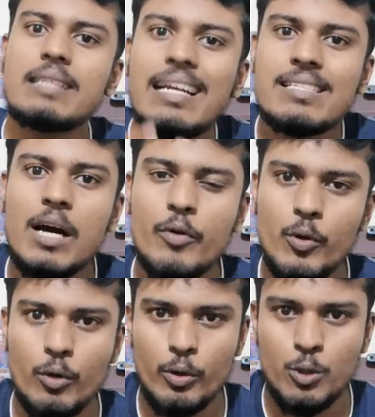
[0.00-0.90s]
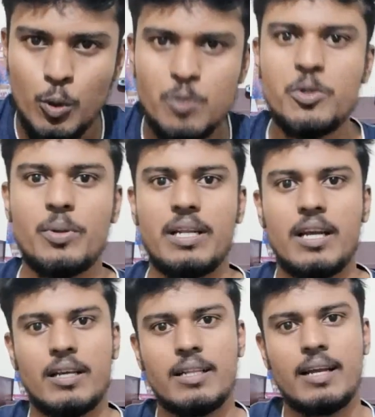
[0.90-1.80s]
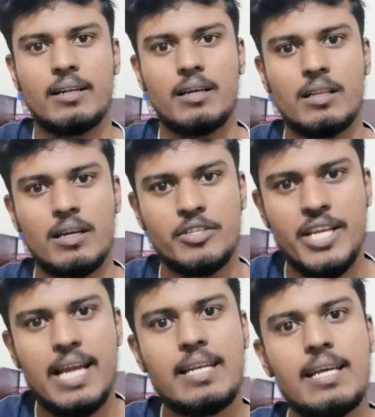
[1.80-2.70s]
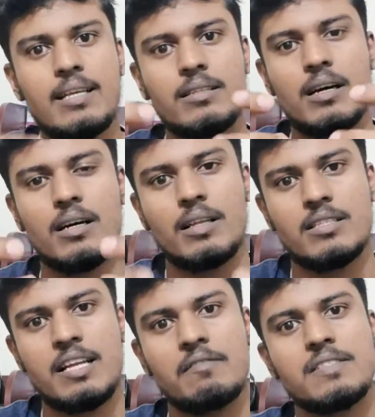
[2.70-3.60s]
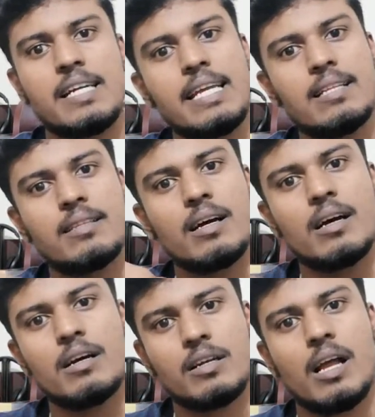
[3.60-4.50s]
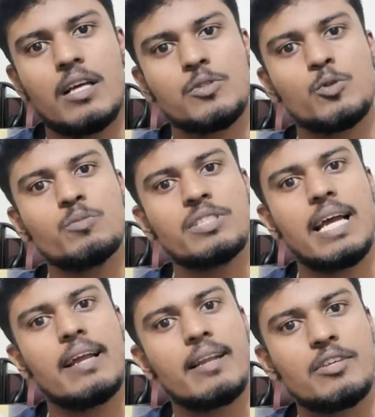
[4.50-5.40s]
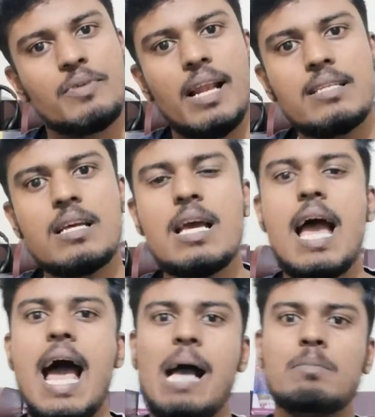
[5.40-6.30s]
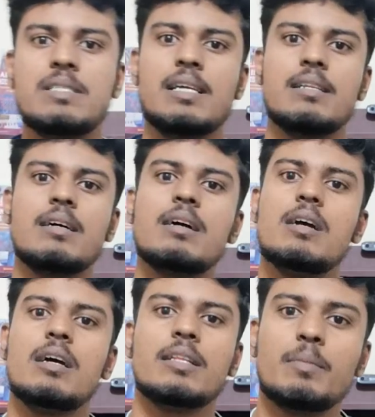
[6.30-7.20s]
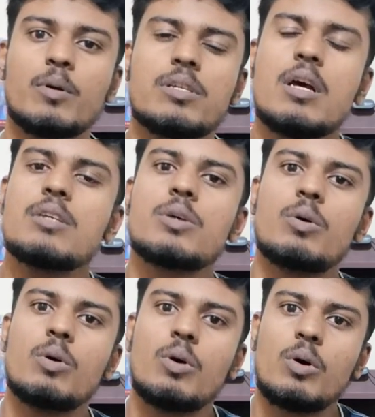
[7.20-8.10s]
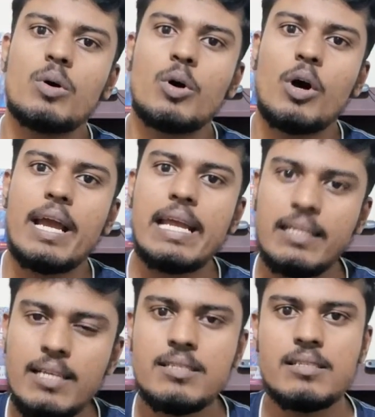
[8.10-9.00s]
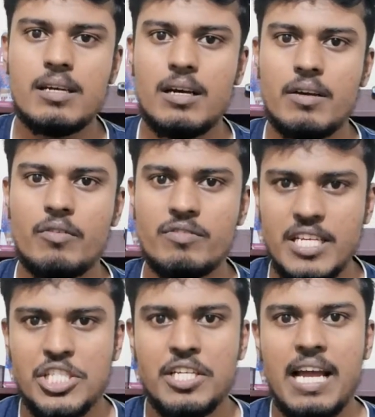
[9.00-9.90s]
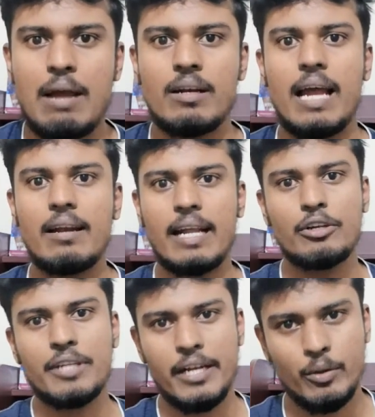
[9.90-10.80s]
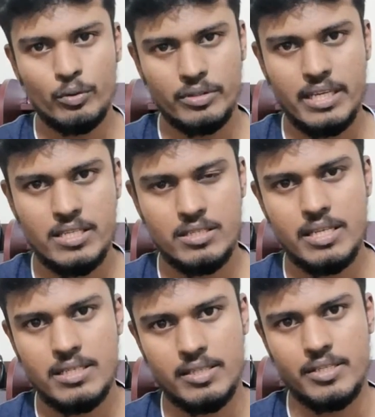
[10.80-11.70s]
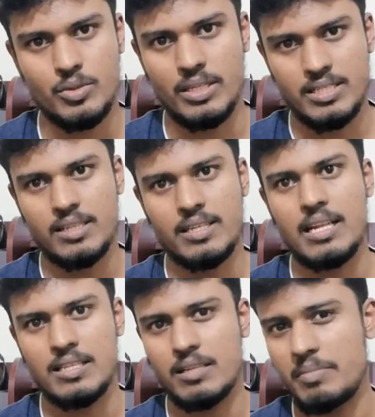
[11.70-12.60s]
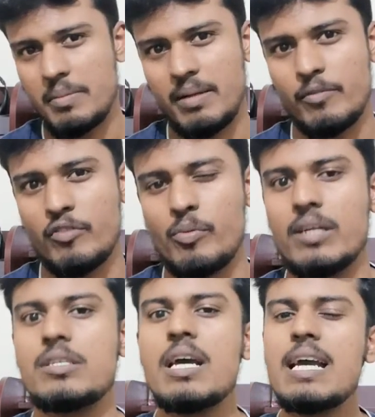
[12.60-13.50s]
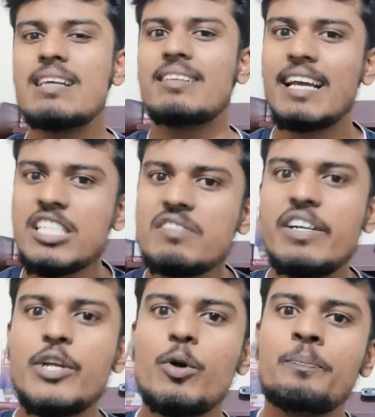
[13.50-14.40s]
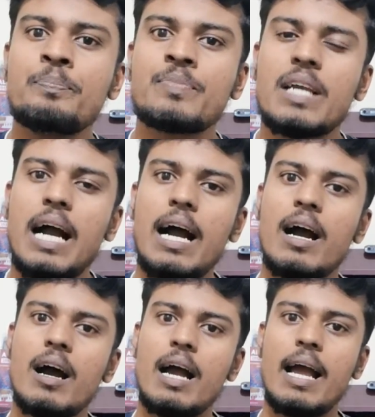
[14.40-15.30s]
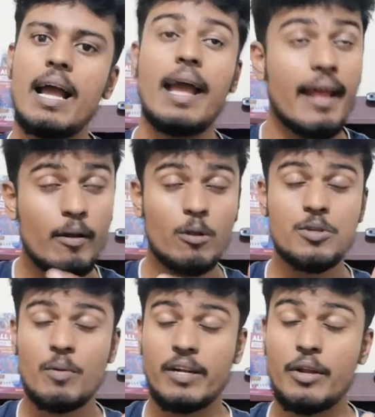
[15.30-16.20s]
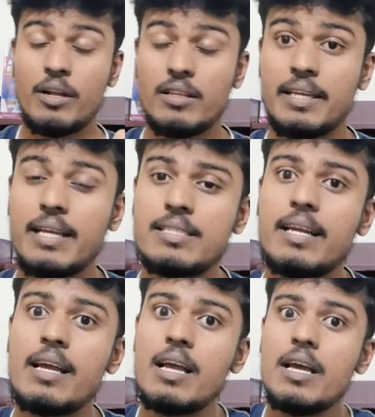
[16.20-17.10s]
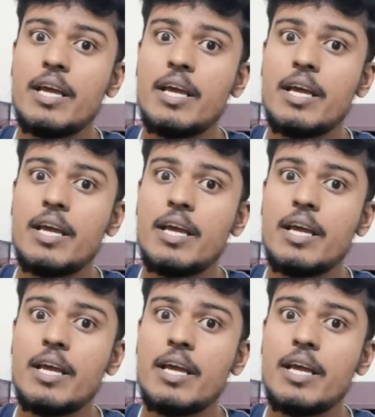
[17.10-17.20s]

that is how you choose between like the T&D, the self-study, the classrooms, and as well as apps and the books. So in this session, I'd like to tell you these things. These are the minimum number of points. In the next video, and also I want to tell you another thing is like,